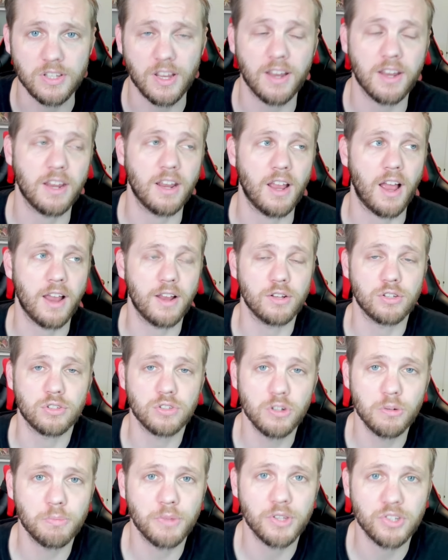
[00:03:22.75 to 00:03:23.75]
I, I
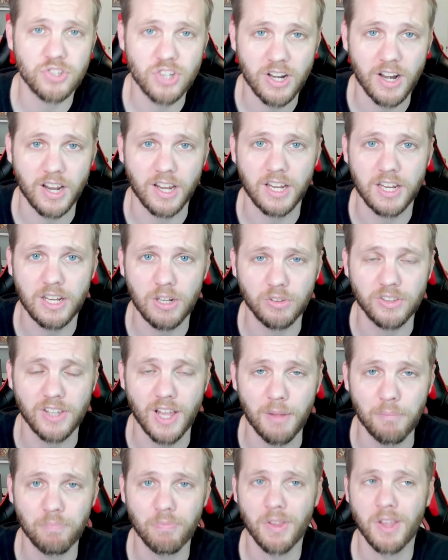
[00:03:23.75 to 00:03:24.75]
assume the Jedi killed
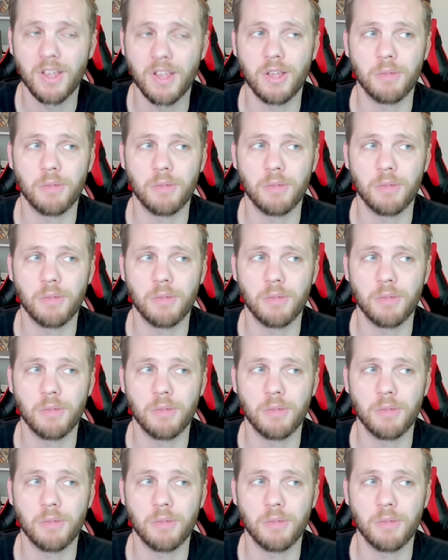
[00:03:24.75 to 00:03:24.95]
them,